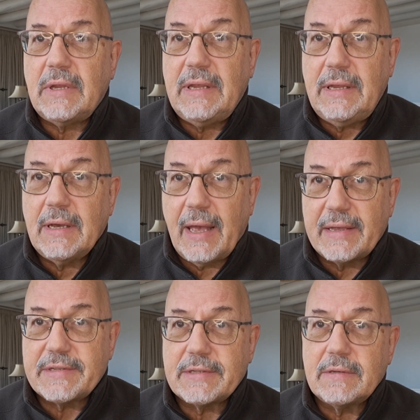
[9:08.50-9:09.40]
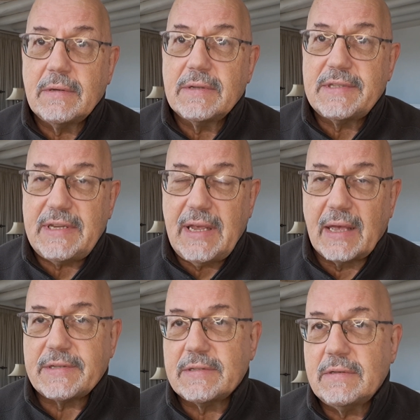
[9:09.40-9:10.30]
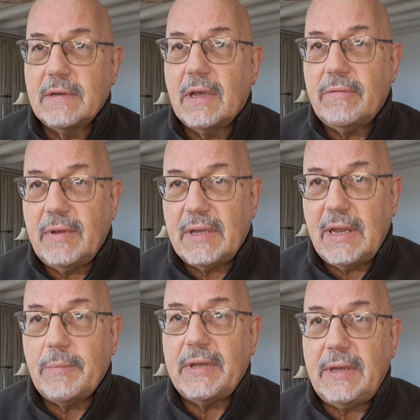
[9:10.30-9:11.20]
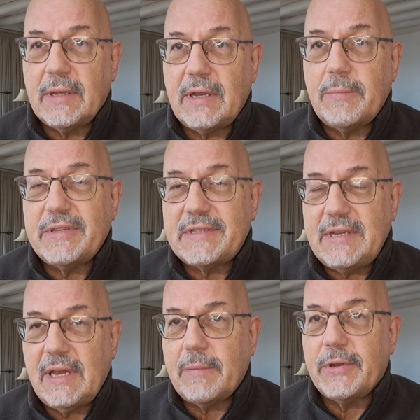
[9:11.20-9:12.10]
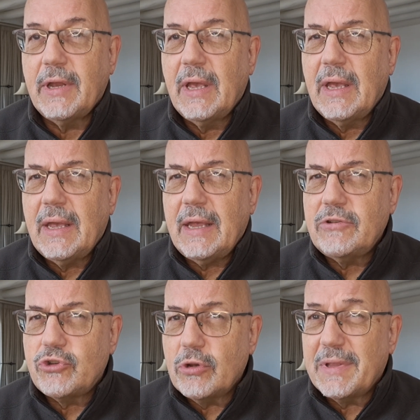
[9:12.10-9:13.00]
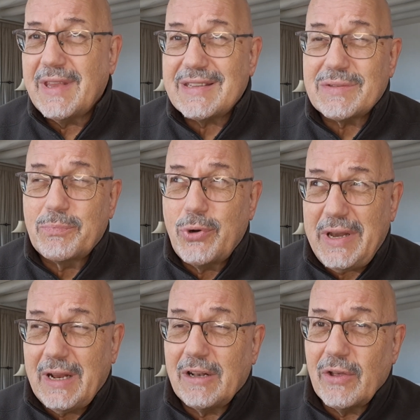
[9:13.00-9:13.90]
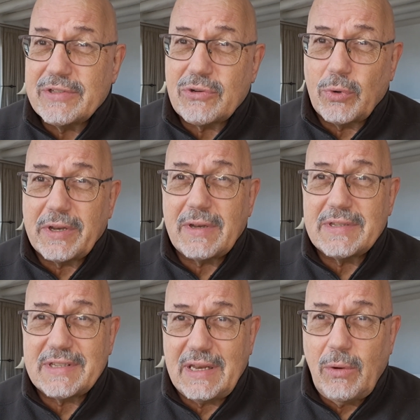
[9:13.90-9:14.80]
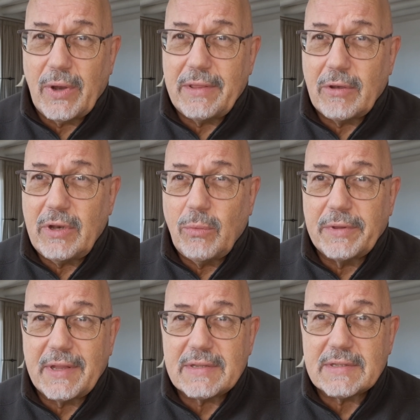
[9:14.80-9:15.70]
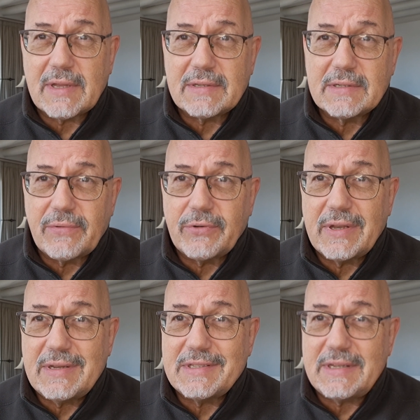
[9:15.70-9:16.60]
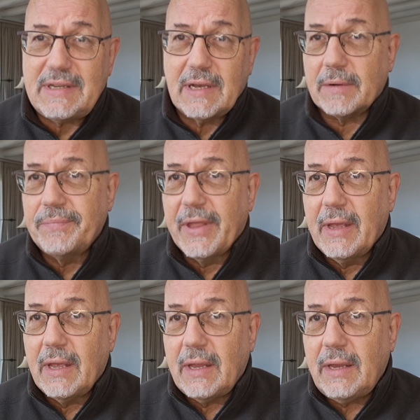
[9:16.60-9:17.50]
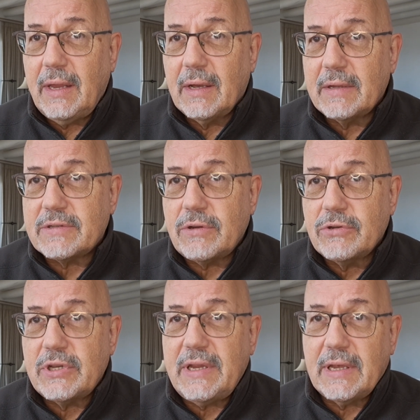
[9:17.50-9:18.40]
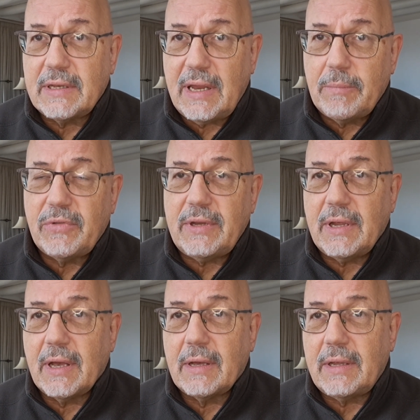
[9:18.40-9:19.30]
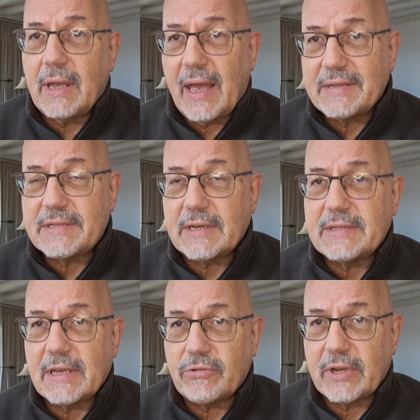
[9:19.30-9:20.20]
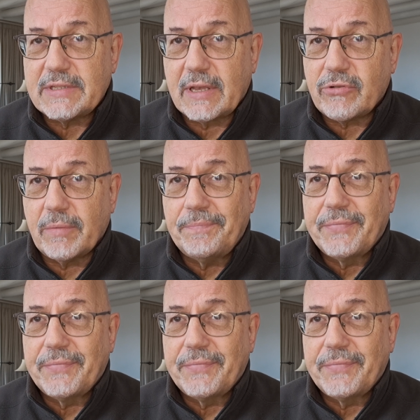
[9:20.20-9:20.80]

ihr essen, sie essen. Wir nehmen, ihr nehmen, sie nehmen. In German, that's pretty close to what it is anyway. The only one that's different is ihr. Ihr, it's usually ihr nehmt, ihr esst, etc., etc.